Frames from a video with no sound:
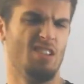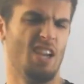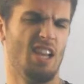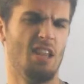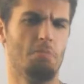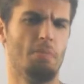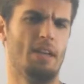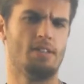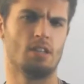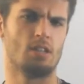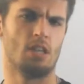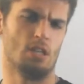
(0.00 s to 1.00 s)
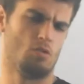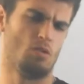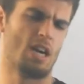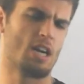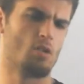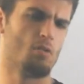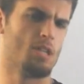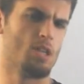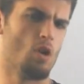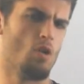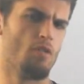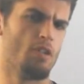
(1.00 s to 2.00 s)
in the basic sense. We're not going to really
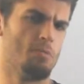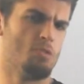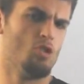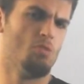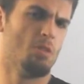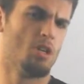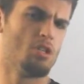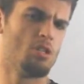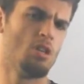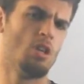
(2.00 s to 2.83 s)
go over them too much.